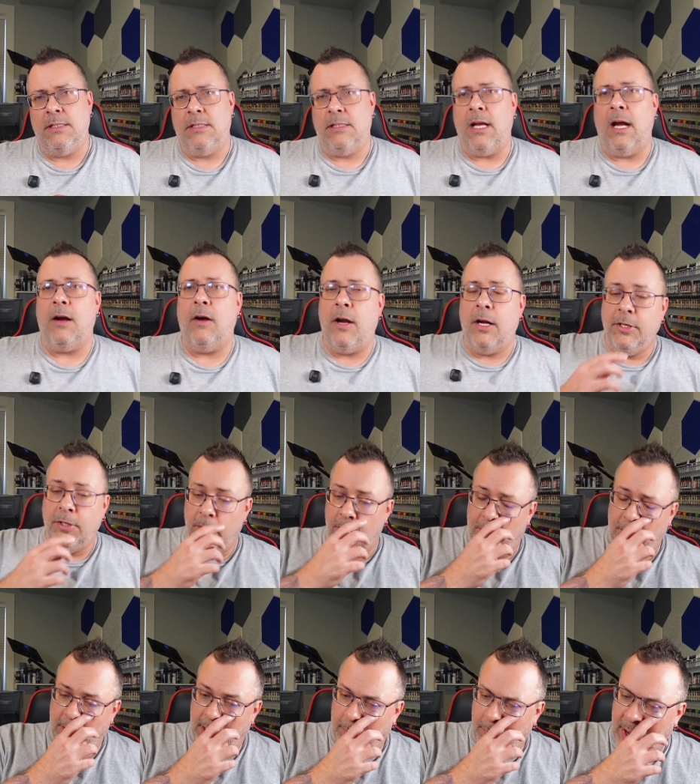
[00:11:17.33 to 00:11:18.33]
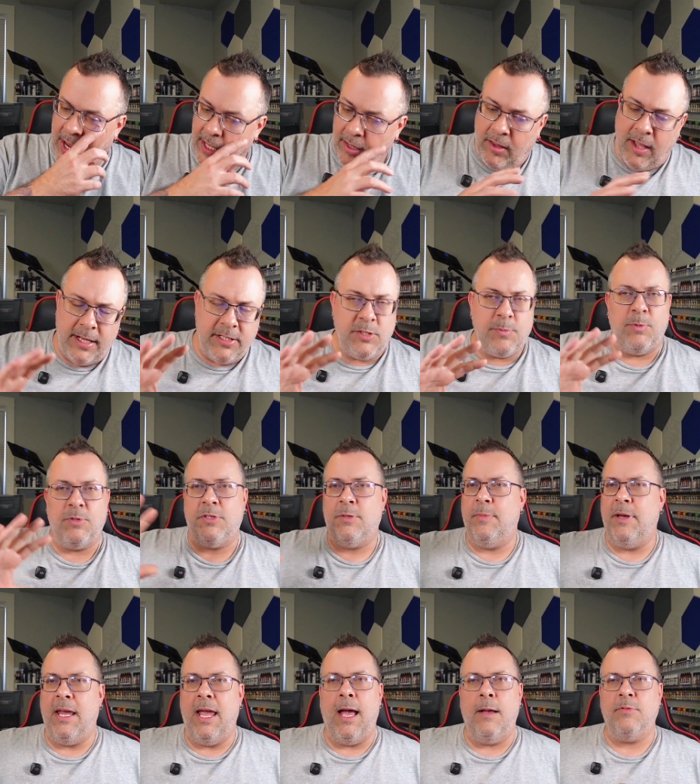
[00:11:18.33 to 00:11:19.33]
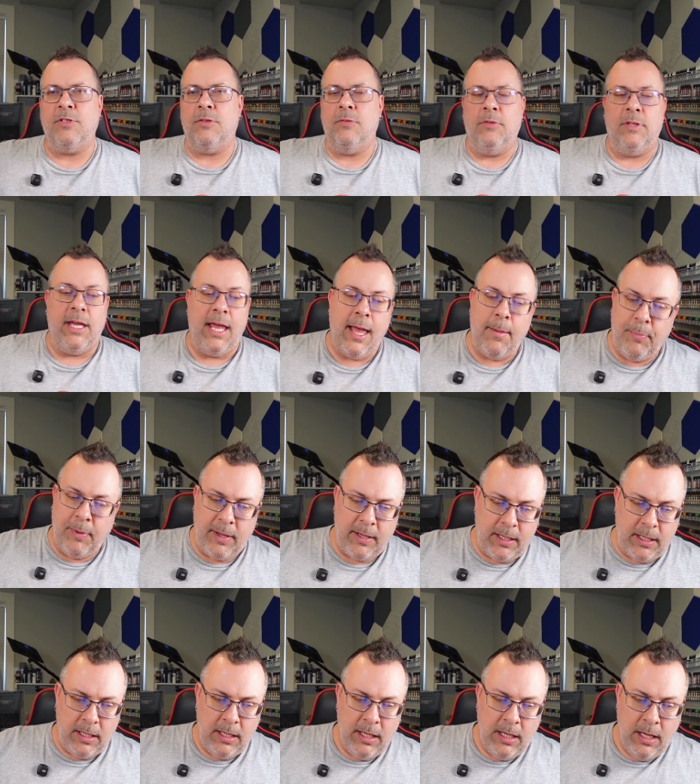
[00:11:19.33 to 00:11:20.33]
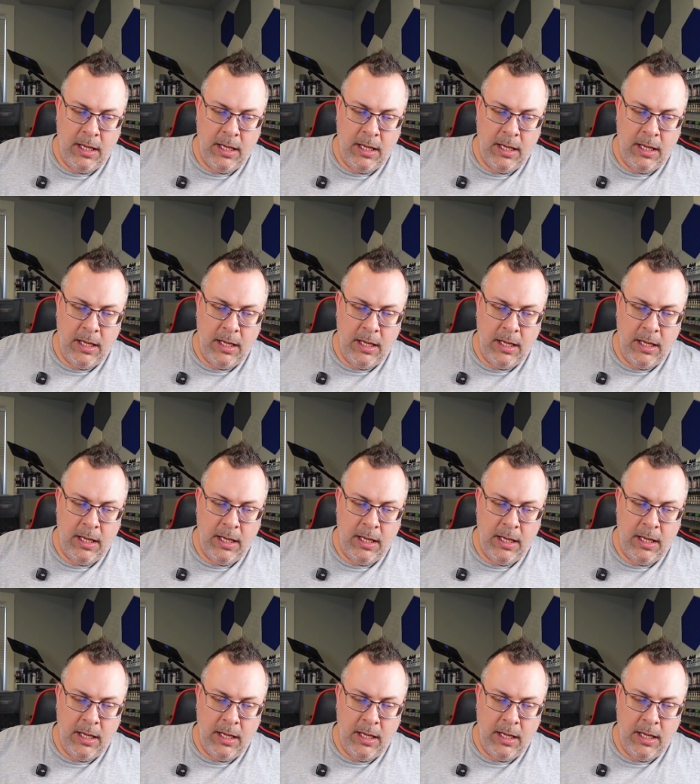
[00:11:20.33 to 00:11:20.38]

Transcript: their new acrylic paint line. It's supposed to be absolutely epic.